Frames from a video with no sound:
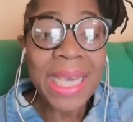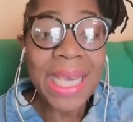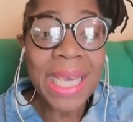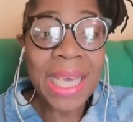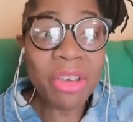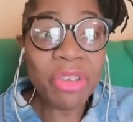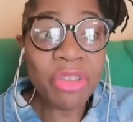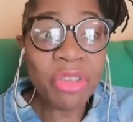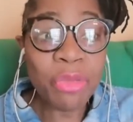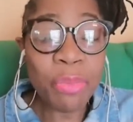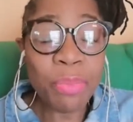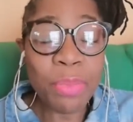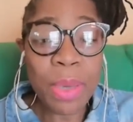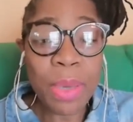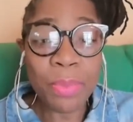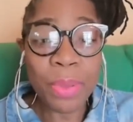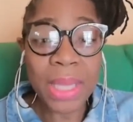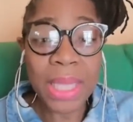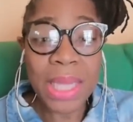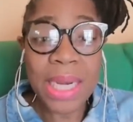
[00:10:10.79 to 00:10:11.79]
Give
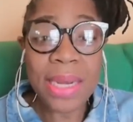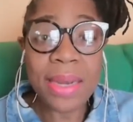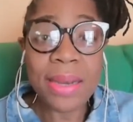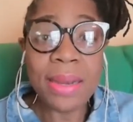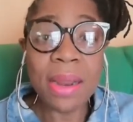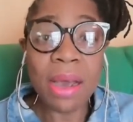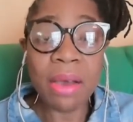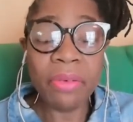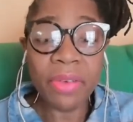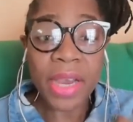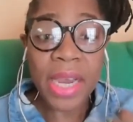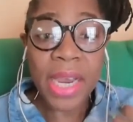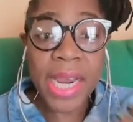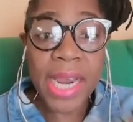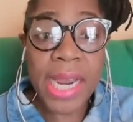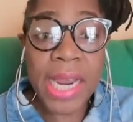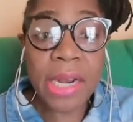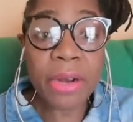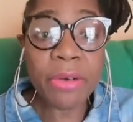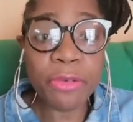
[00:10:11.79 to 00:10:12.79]
people enough
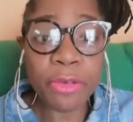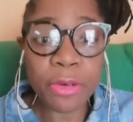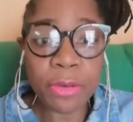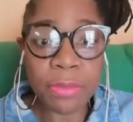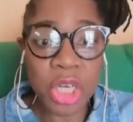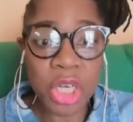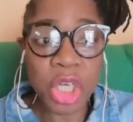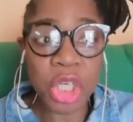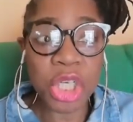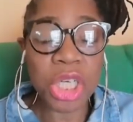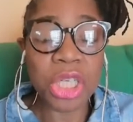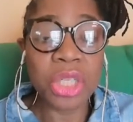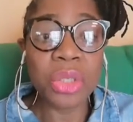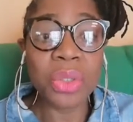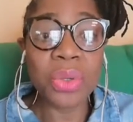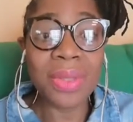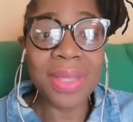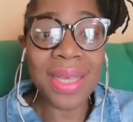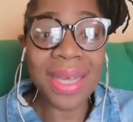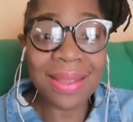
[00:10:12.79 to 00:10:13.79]
information
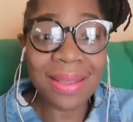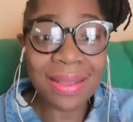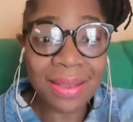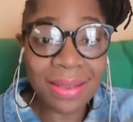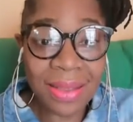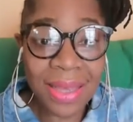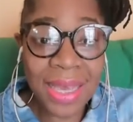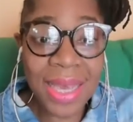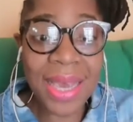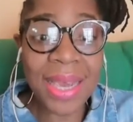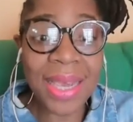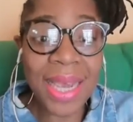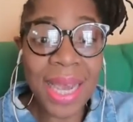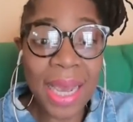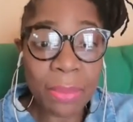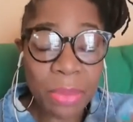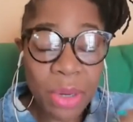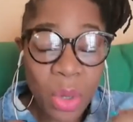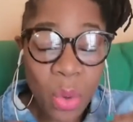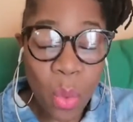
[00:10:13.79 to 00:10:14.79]
so that they
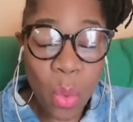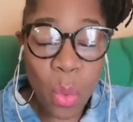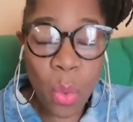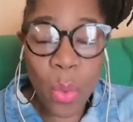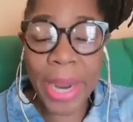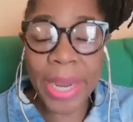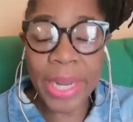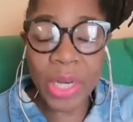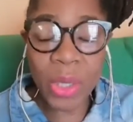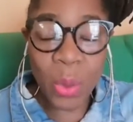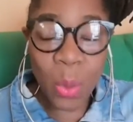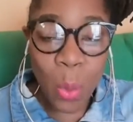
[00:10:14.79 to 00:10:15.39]
can be quite